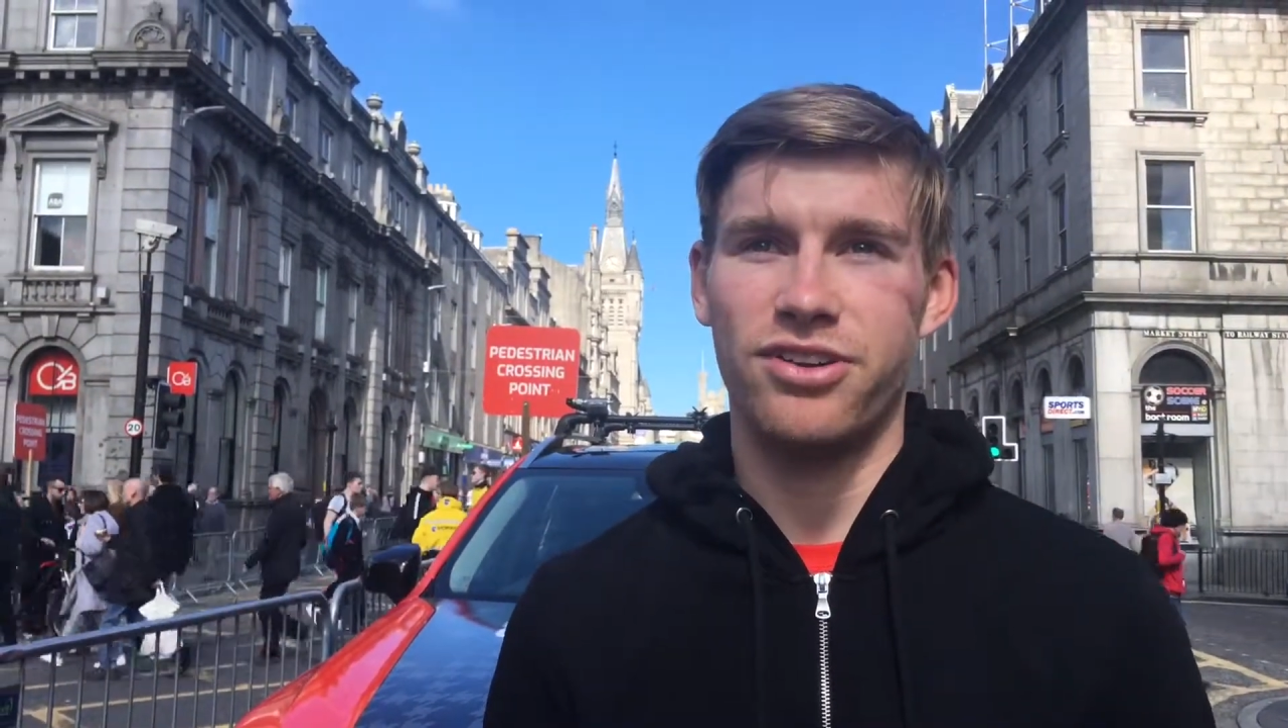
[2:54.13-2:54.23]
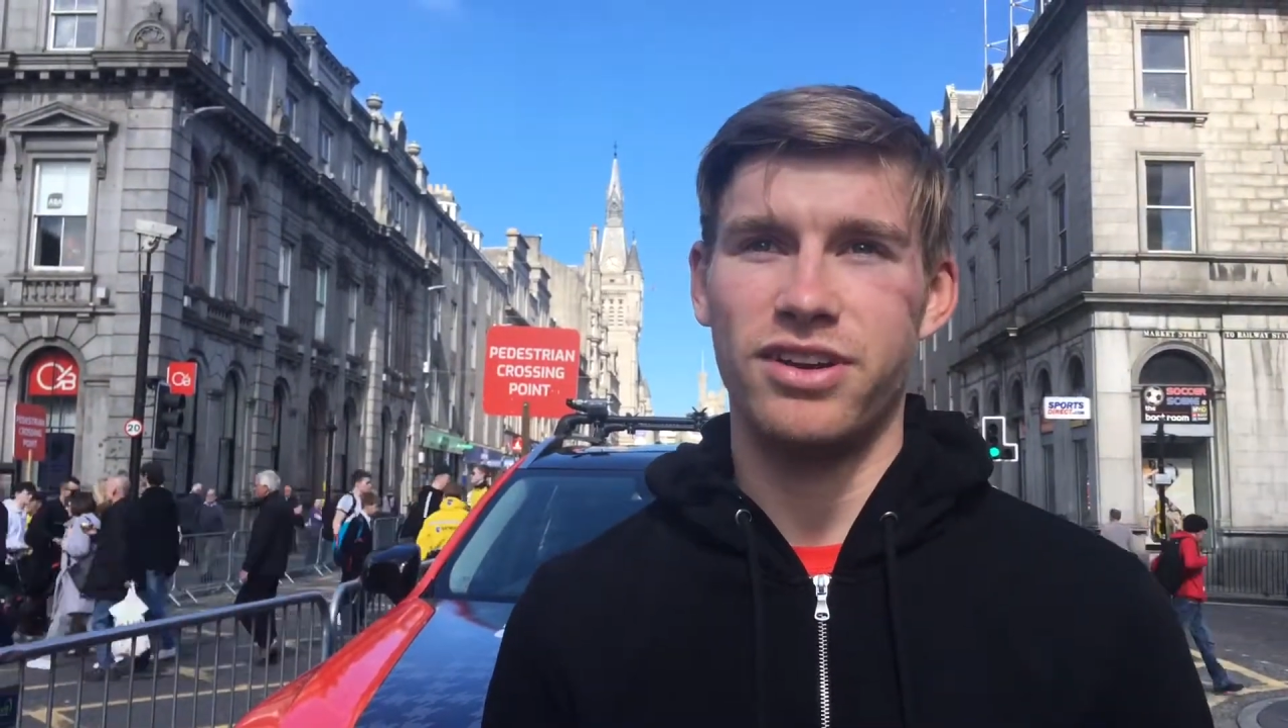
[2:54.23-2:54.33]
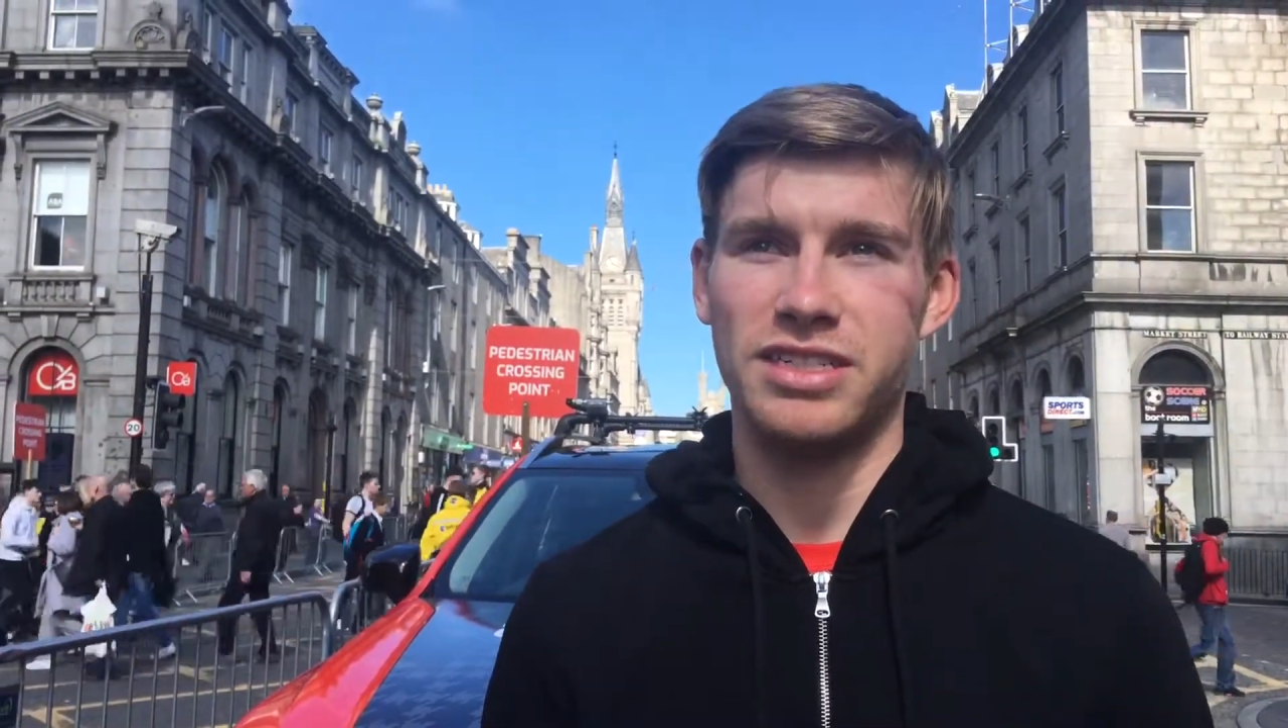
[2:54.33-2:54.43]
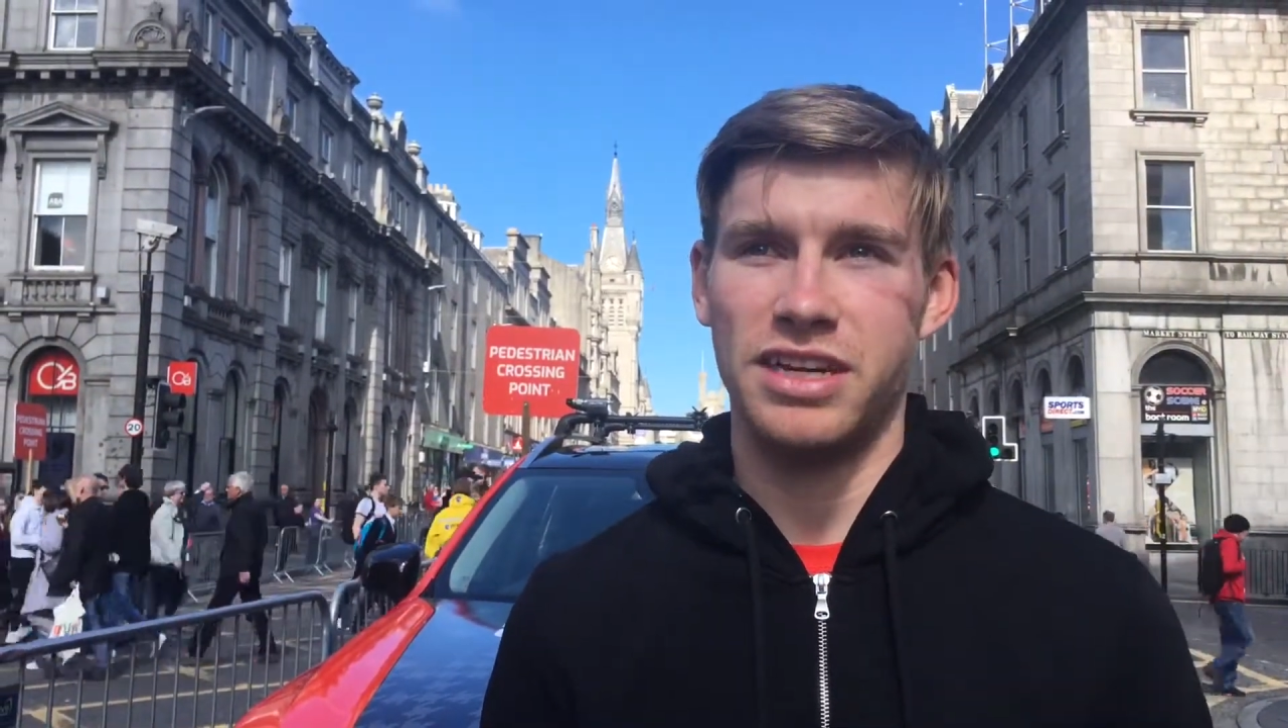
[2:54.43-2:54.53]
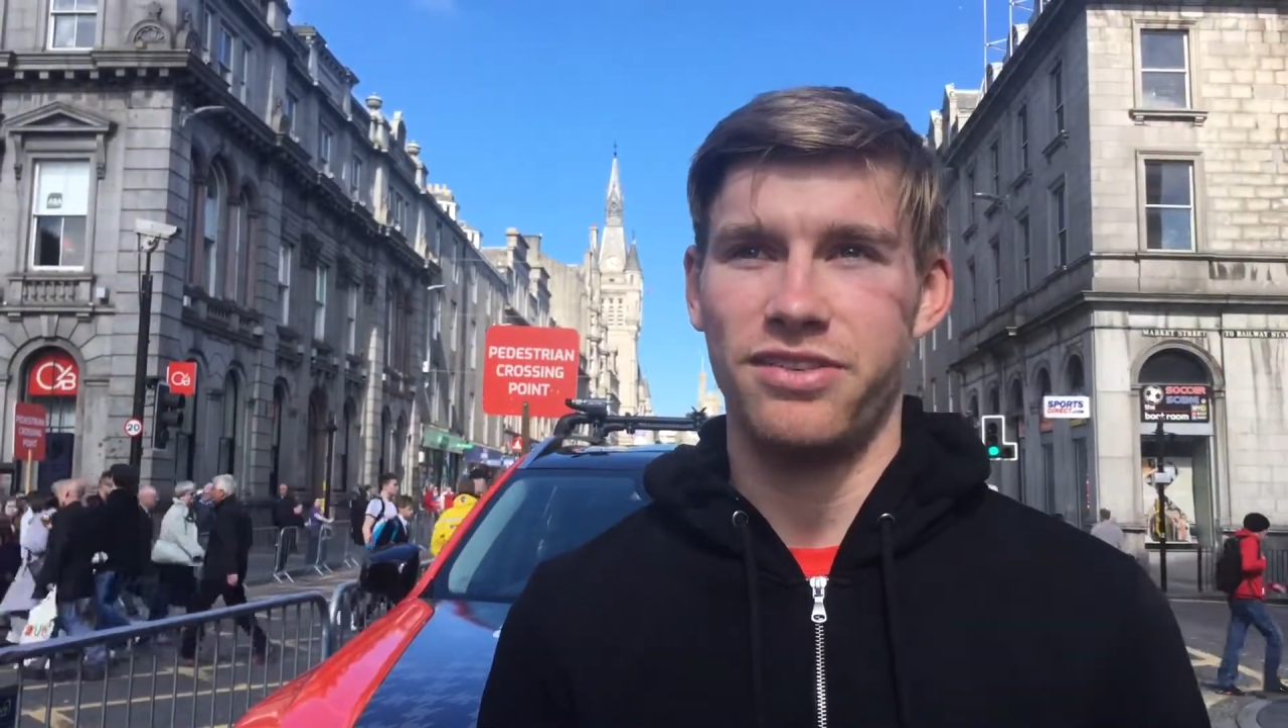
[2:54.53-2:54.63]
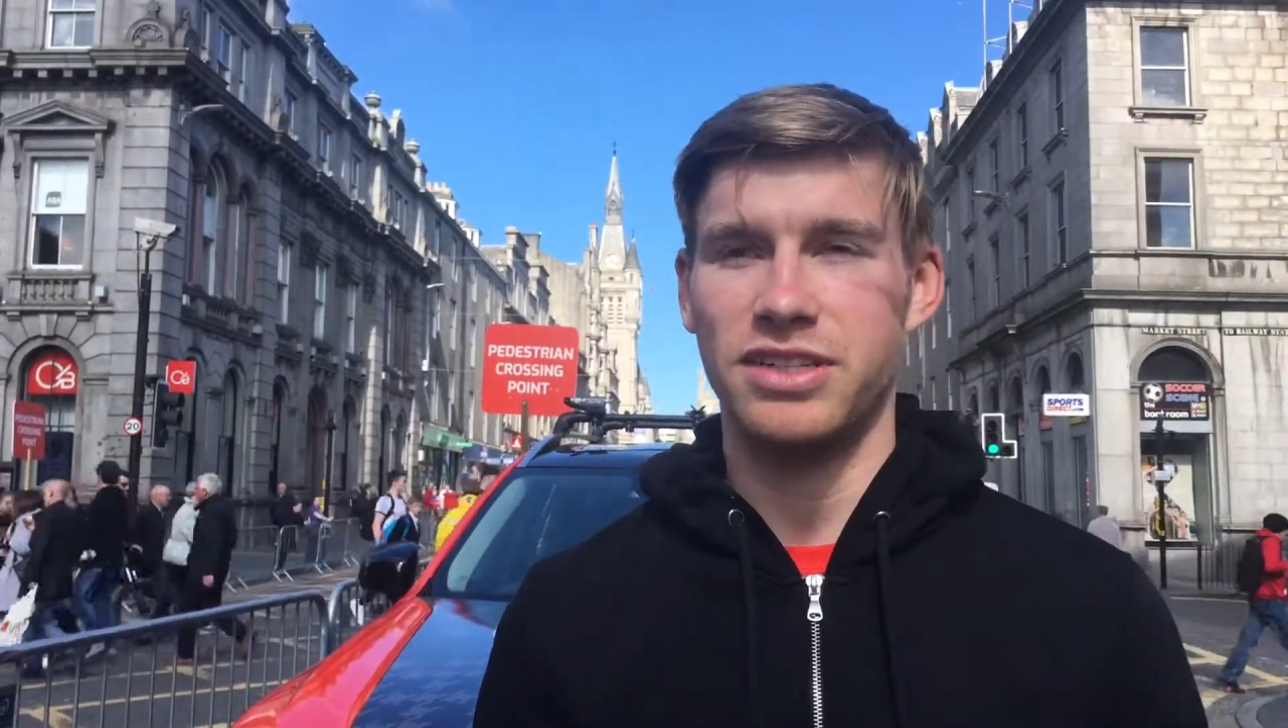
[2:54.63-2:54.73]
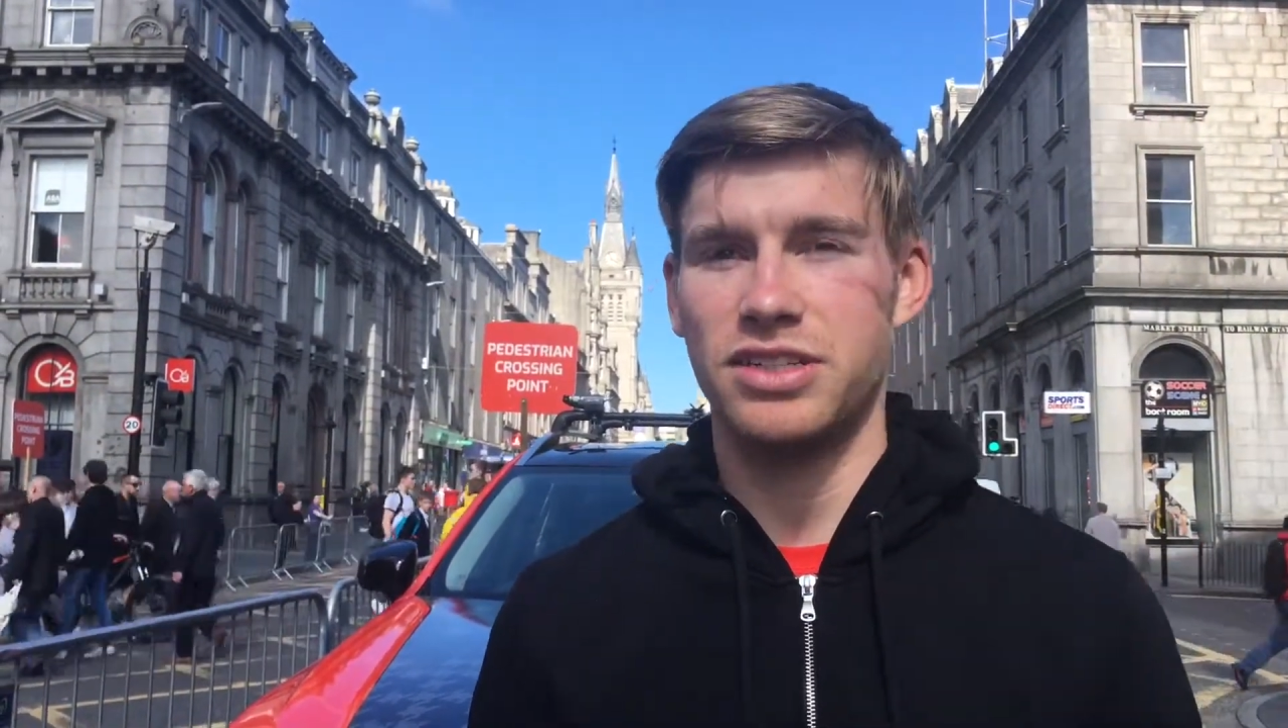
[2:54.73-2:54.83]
crit series,